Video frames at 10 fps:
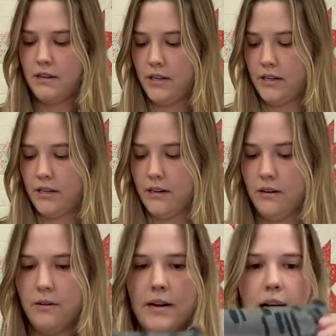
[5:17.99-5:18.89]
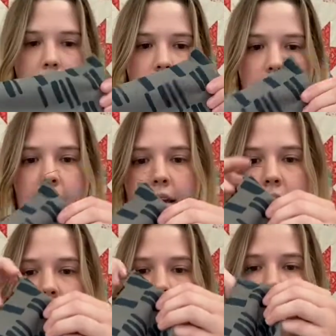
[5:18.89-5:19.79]
So I
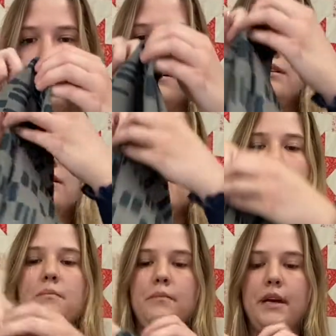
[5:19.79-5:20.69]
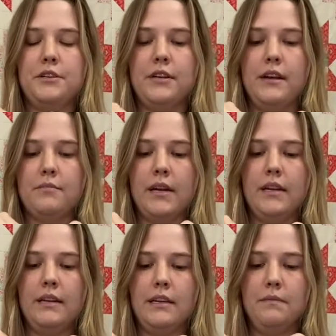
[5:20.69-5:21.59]
am matching my
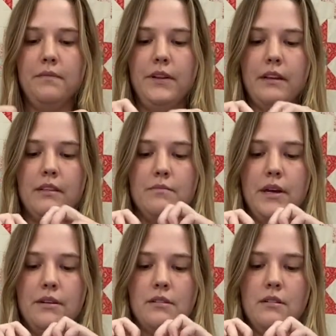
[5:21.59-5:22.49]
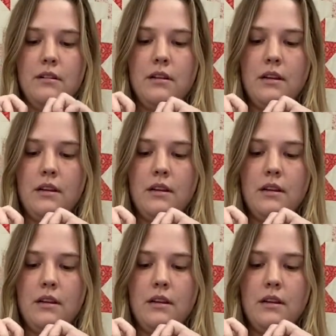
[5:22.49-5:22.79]
seams in the middle.